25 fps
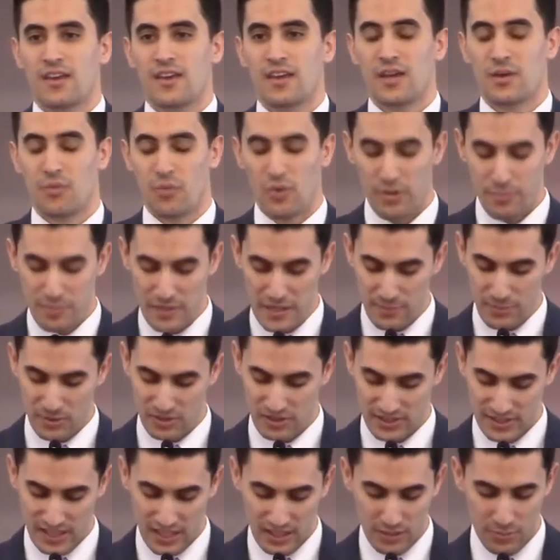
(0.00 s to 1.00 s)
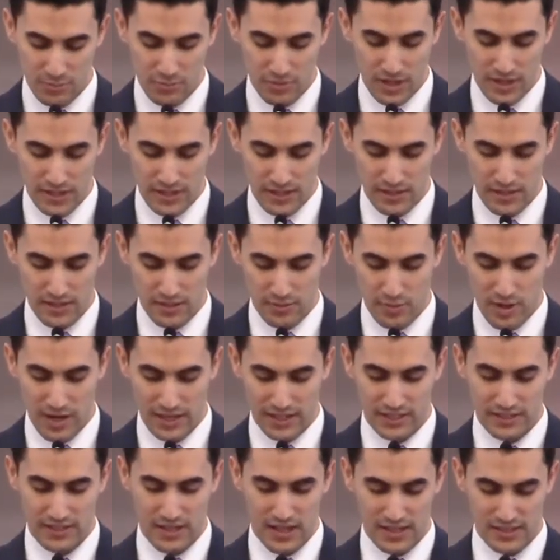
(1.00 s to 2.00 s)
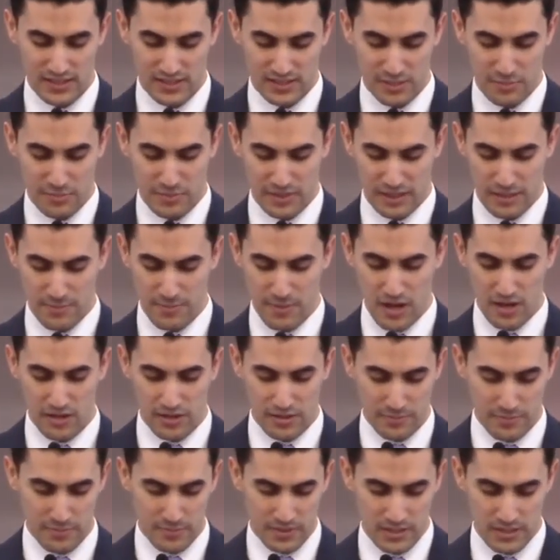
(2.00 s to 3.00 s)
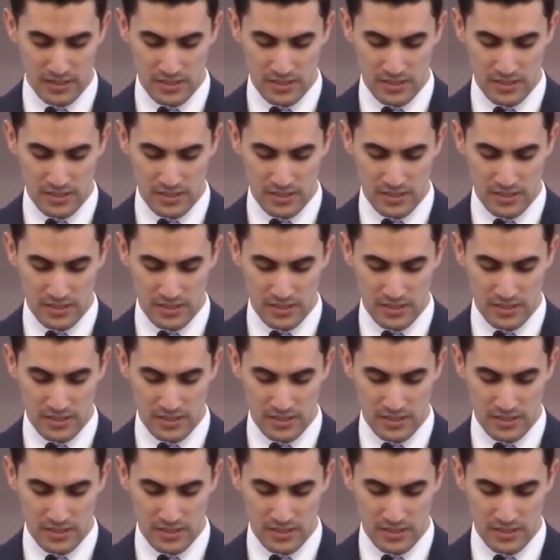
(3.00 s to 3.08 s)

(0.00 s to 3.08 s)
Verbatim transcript: and where people celebrated and recognized something about him.